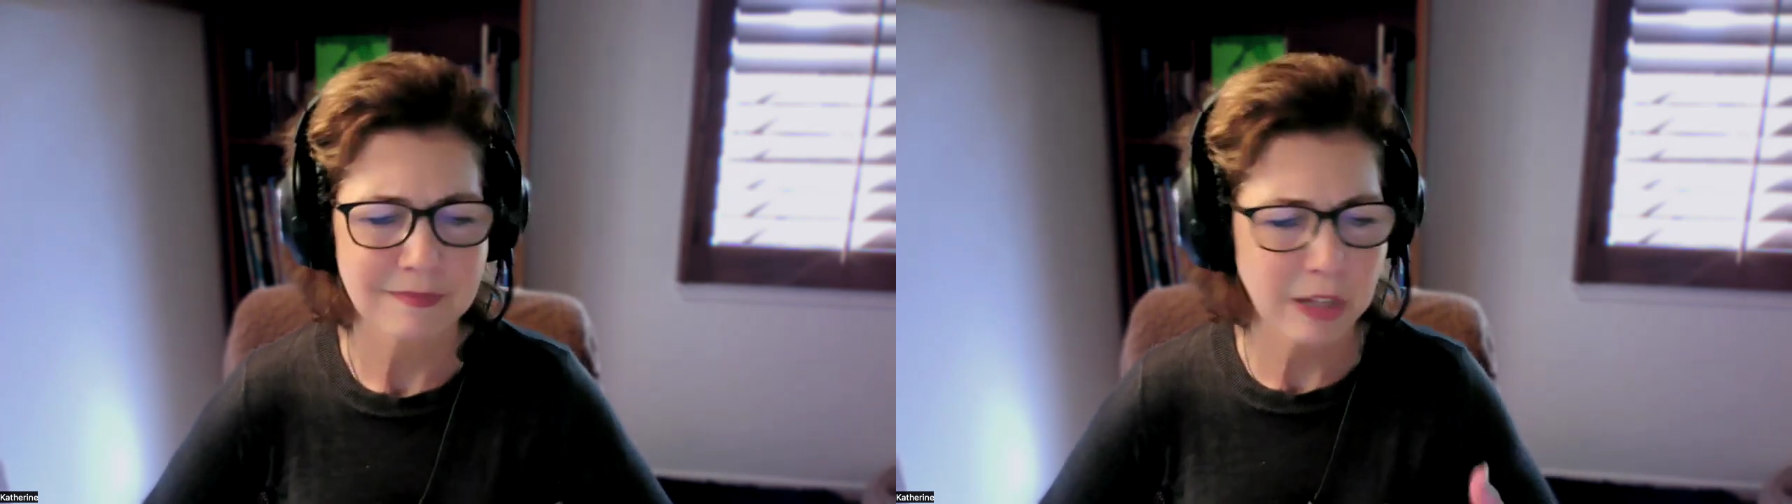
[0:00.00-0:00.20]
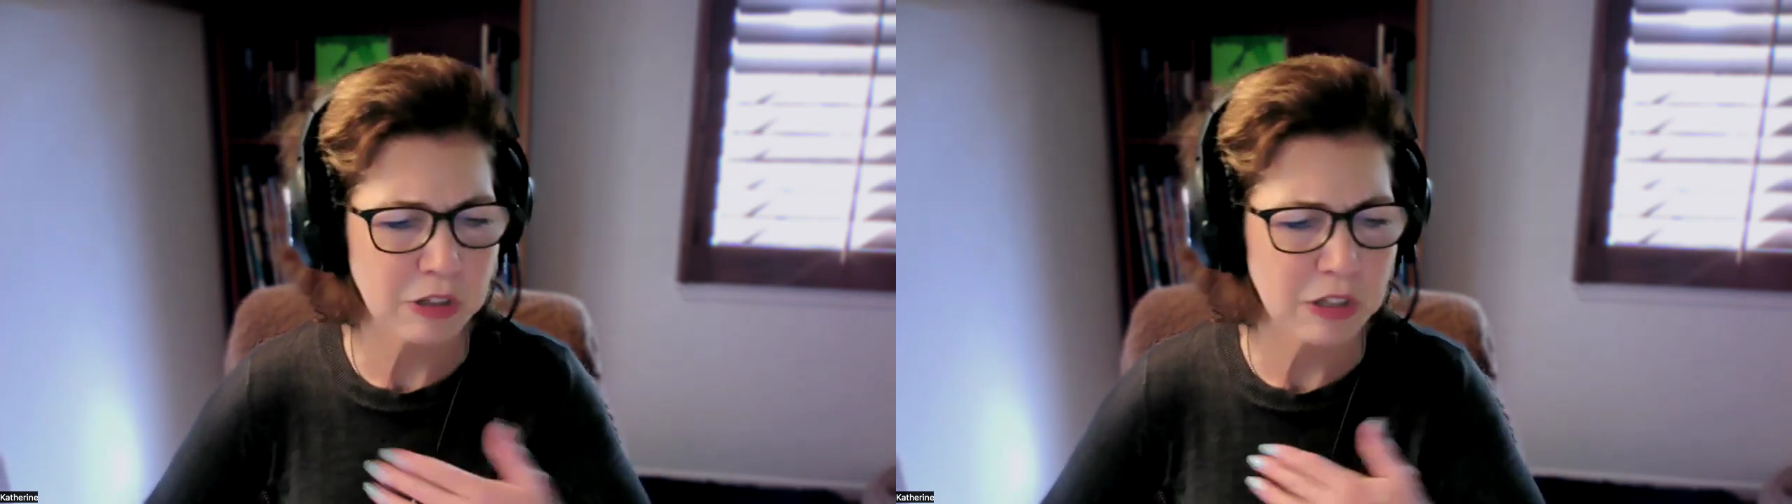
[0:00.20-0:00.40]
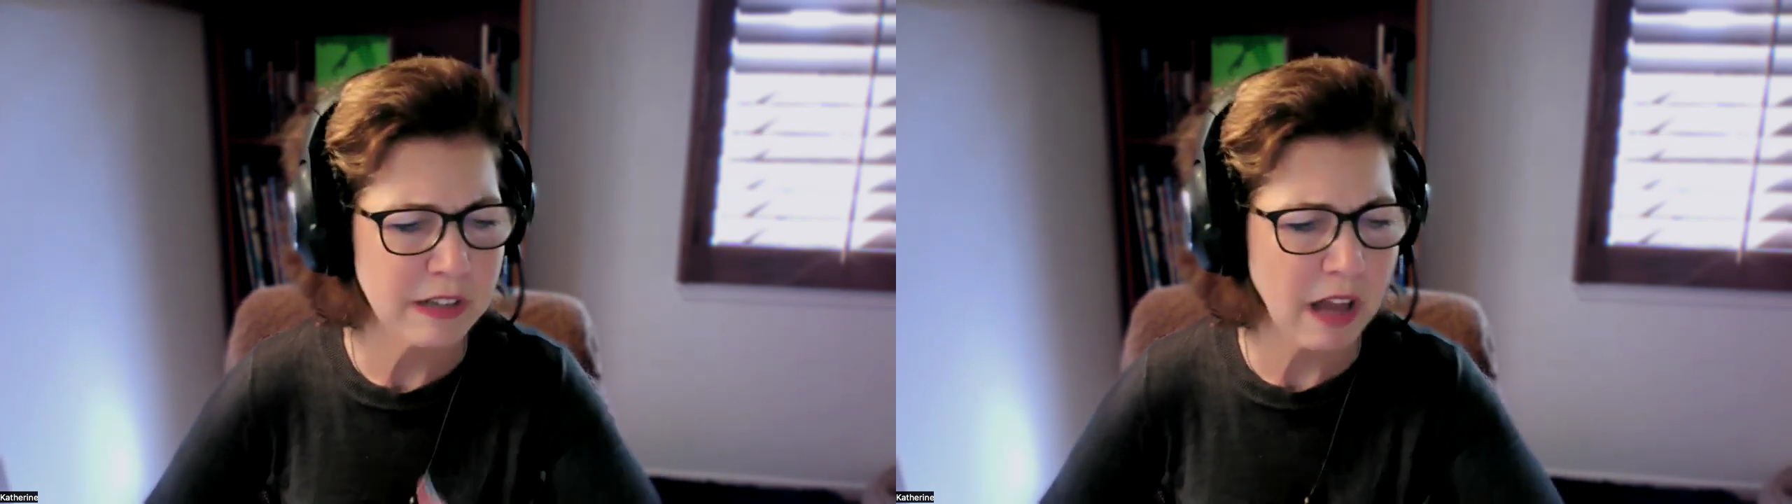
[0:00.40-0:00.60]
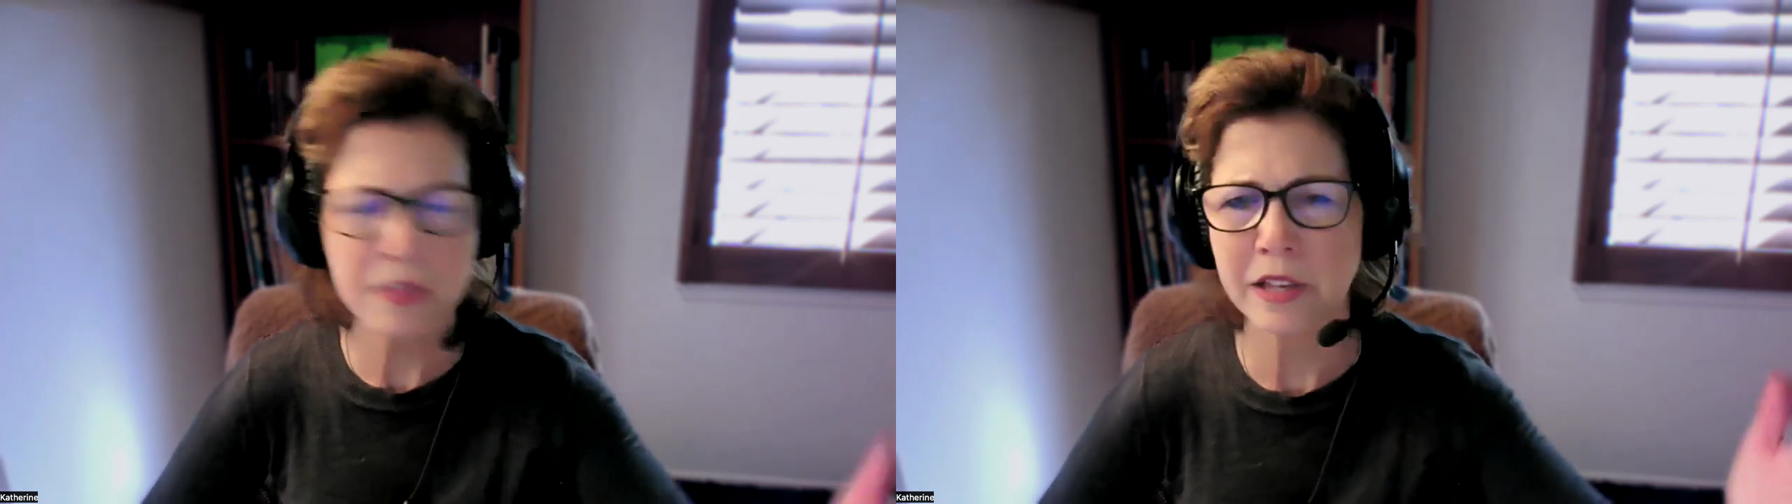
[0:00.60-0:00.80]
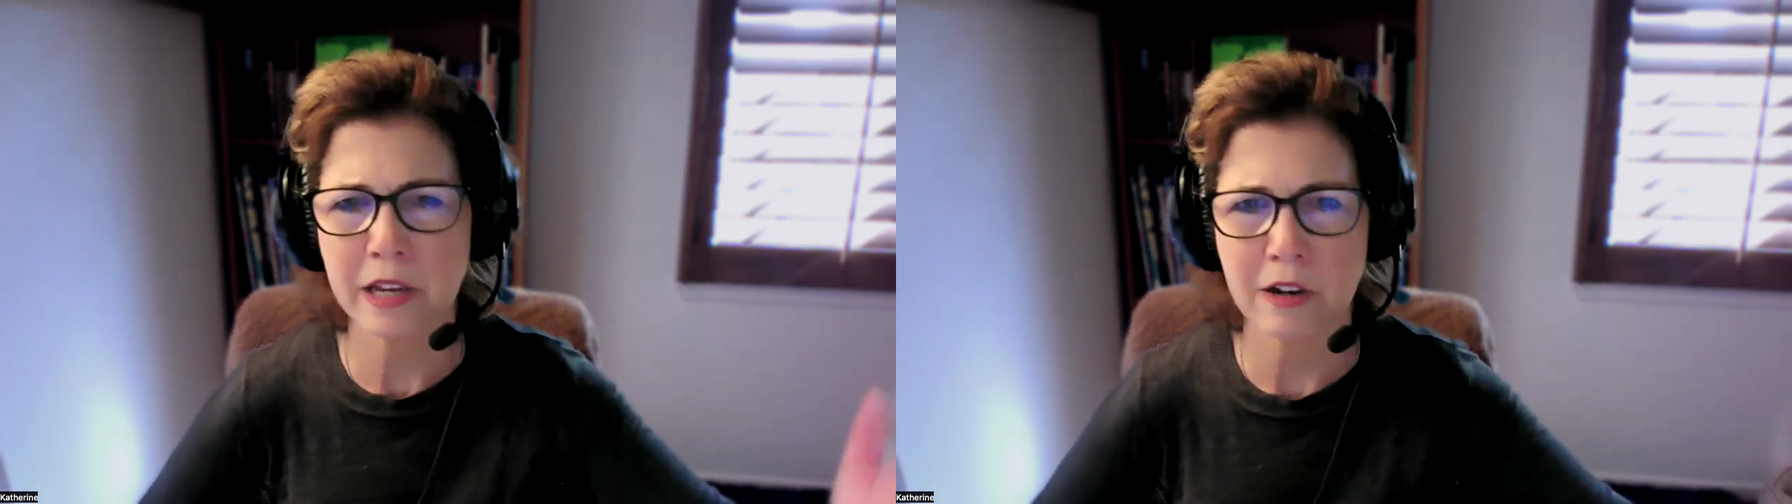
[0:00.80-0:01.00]
There's
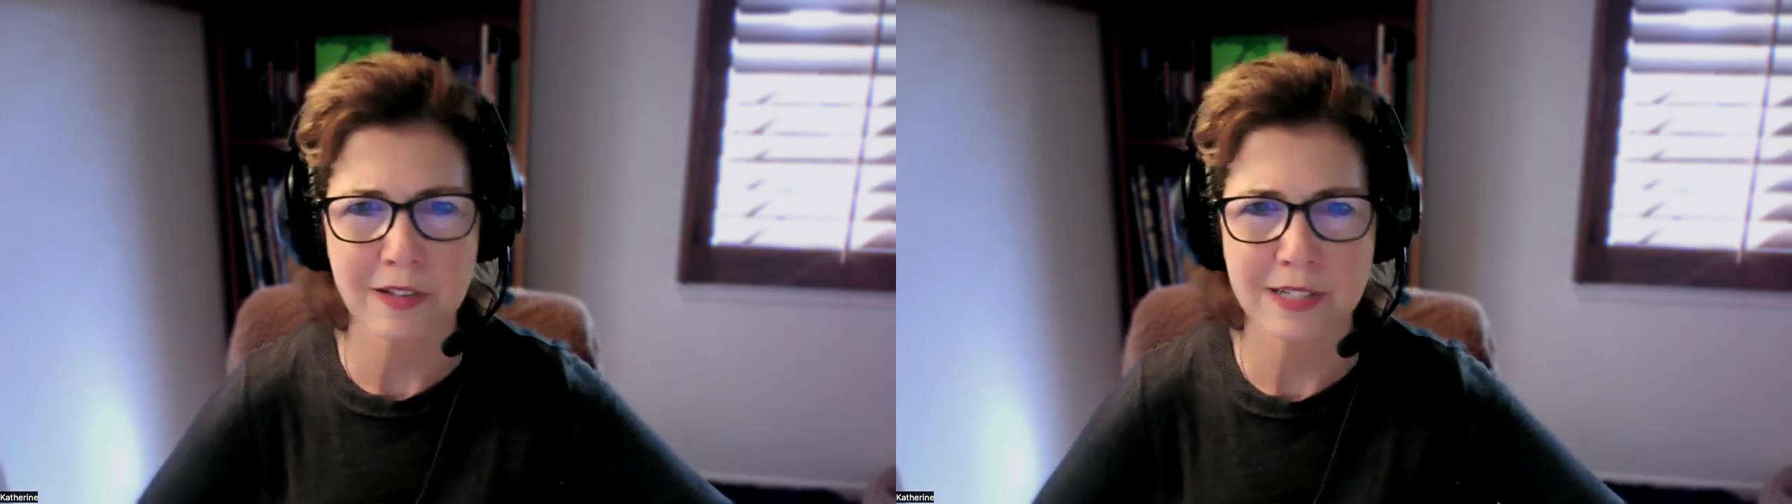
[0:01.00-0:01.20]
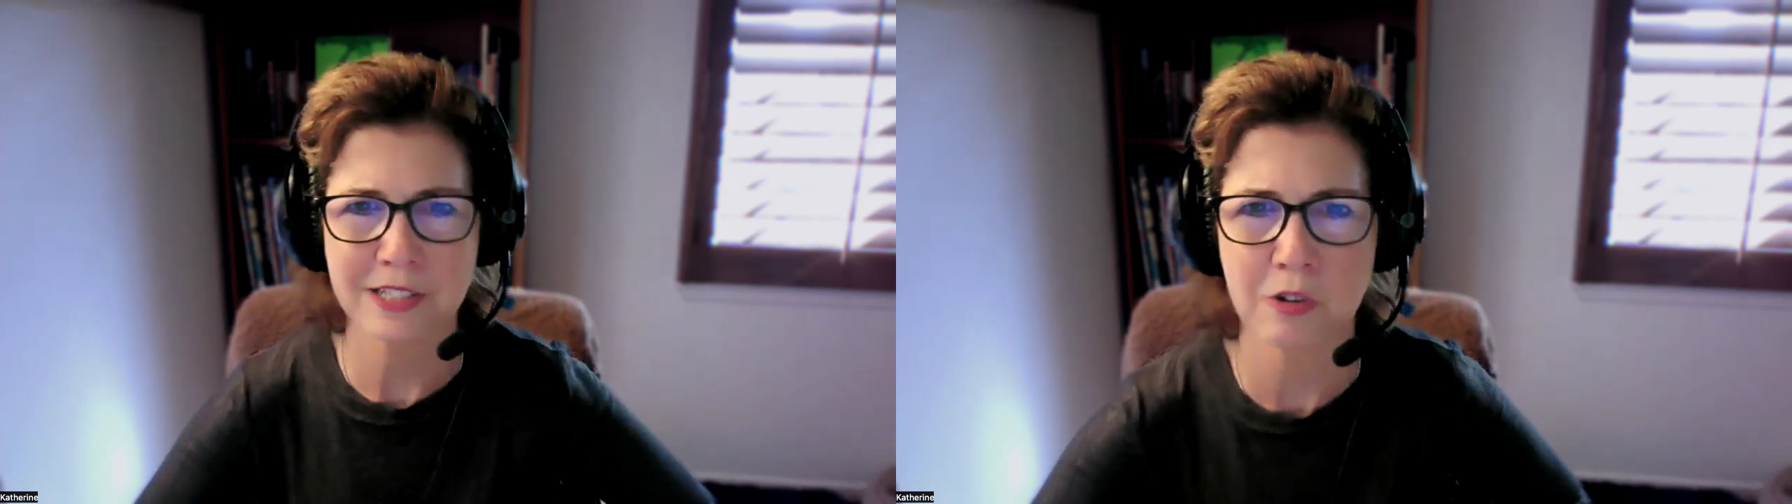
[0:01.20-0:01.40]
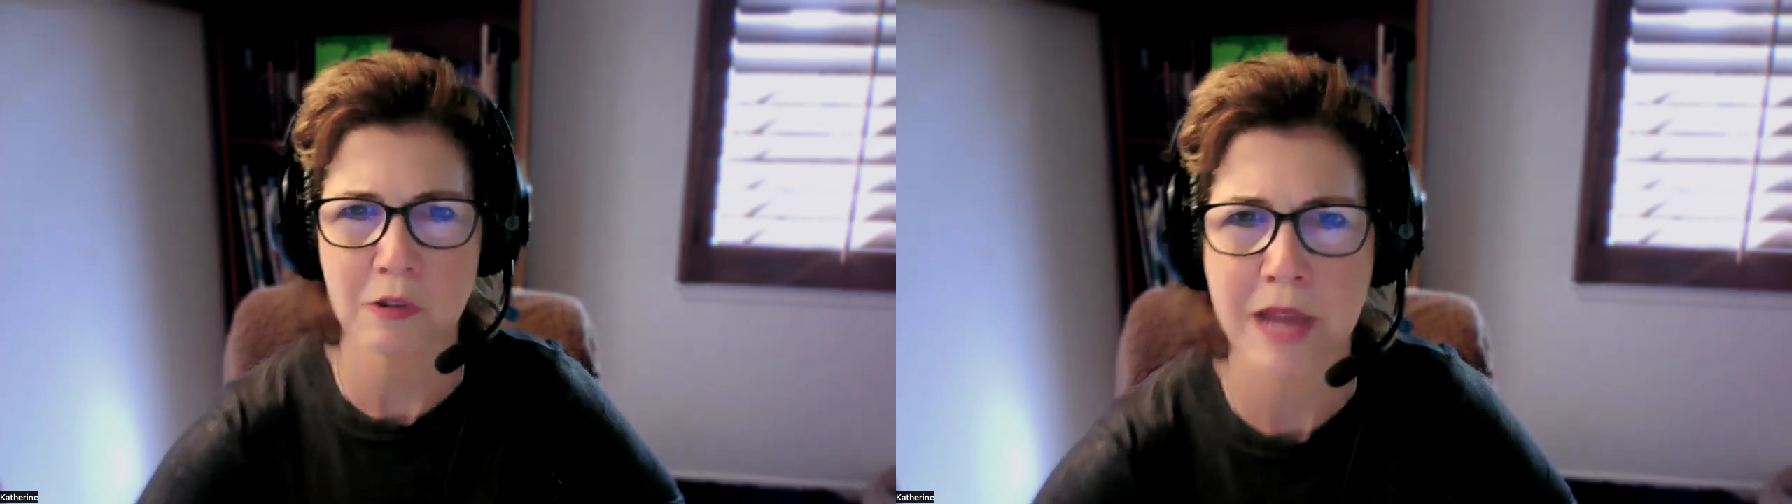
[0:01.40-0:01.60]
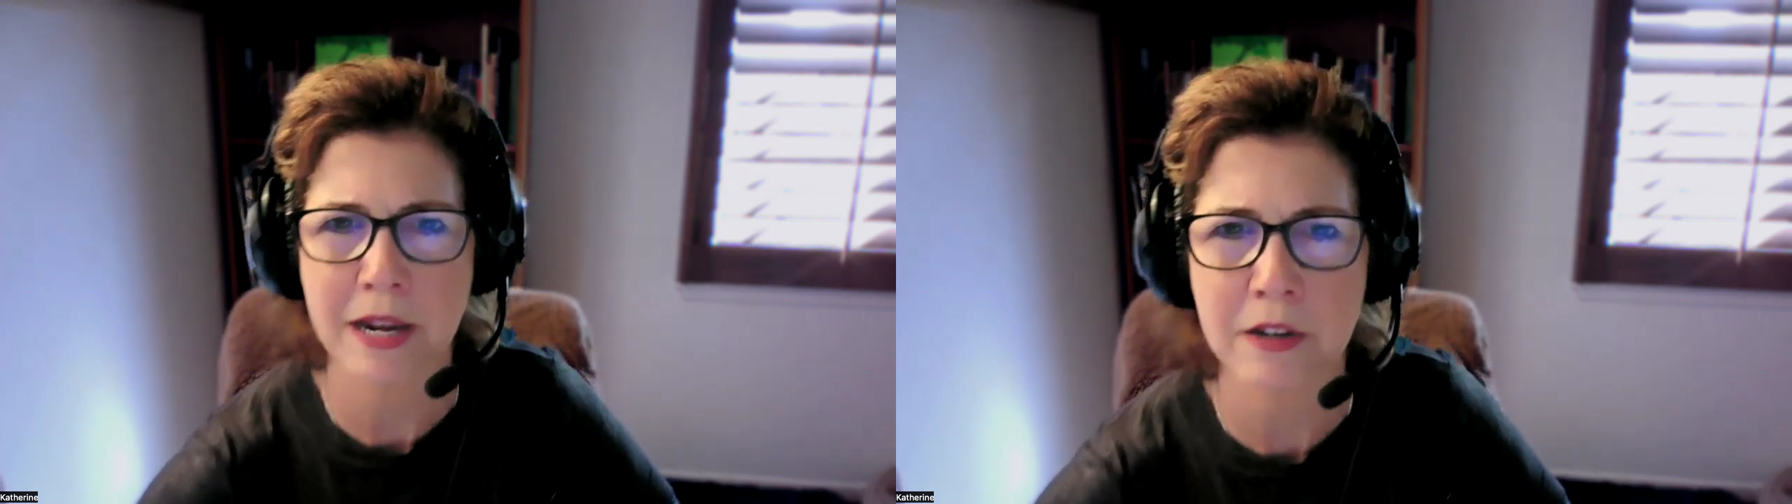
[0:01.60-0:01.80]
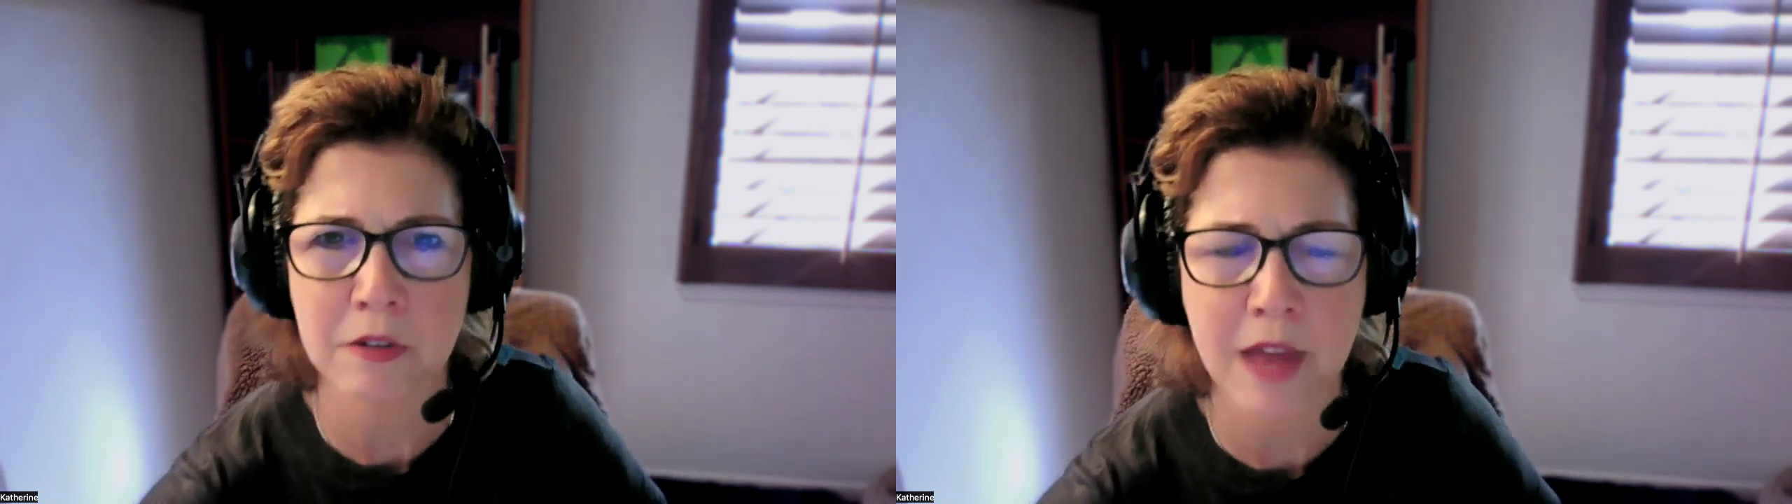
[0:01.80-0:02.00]
nothing here that's showing me how
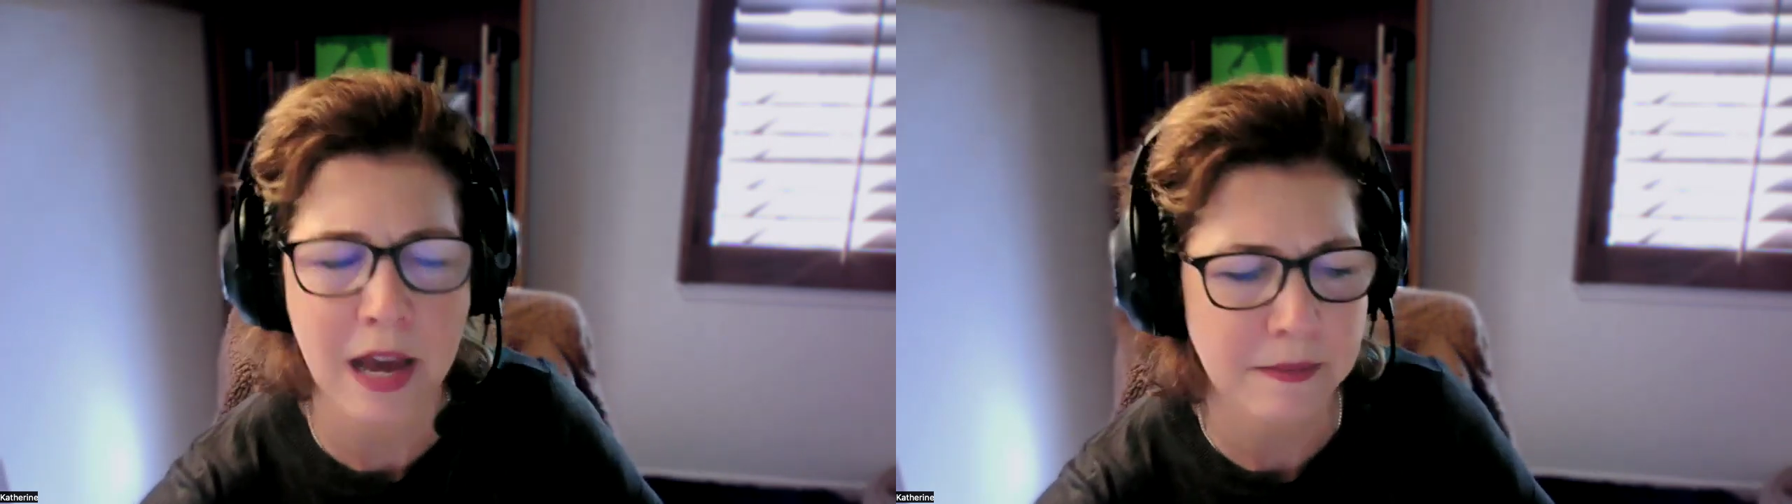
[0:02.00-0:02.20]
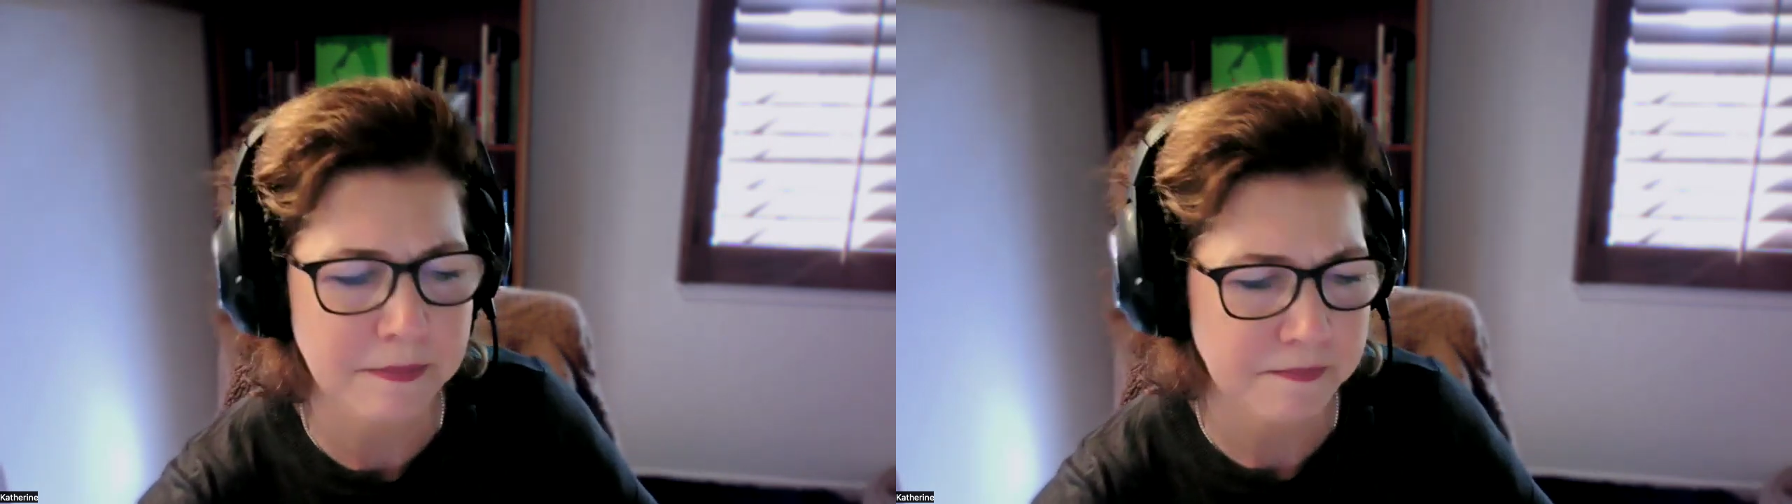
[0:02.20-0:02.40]
to do that.